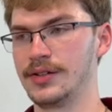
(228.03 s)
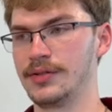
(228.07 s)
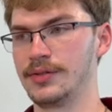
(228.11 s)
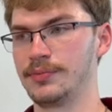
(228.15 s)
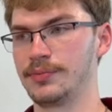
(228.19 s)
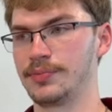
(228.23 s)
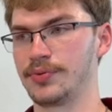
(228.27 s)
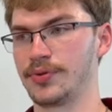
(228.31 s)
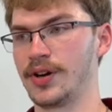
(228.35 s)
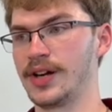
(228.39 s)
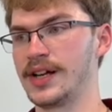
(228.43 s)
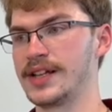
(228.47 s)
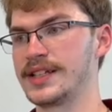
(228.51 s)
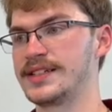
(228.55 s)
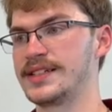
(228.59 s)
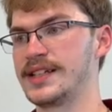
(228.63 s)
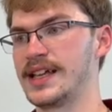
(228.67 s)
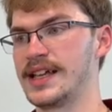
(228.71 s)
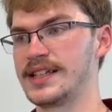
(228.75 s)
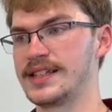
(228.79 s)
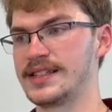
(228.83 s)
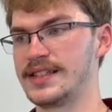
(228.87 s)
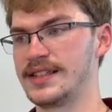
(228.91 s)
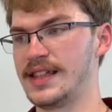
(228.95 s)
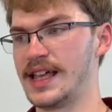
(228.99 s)

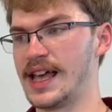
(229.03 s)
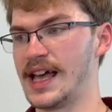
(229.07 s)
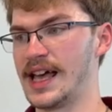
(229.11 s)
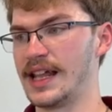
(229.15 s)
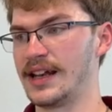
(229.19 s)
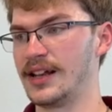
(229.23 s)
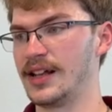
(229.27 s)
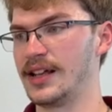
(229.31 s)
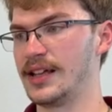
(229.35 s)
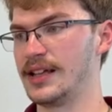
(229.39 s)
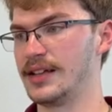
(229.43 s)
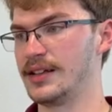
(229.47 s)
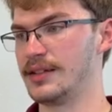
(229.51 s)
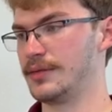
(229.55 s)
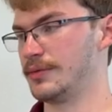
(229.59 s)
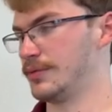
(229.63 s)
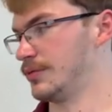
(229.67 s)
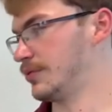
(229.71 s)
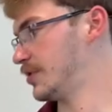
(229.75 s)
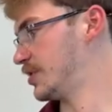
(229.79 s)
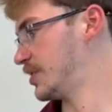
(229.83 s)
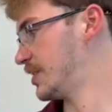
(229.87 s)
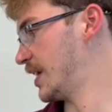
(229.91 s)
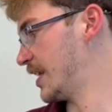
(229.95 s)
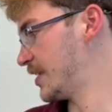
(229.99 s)
process that
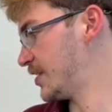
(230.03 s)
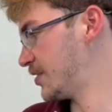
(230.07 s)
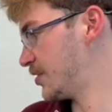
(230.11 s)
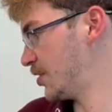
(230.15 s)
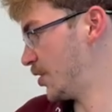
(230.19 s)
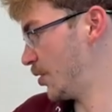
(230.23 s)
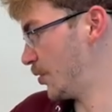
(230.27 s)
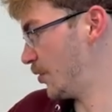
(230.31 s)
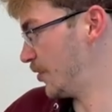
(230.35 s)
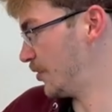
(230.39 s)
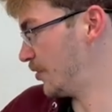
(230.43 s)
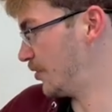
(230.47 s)
sets so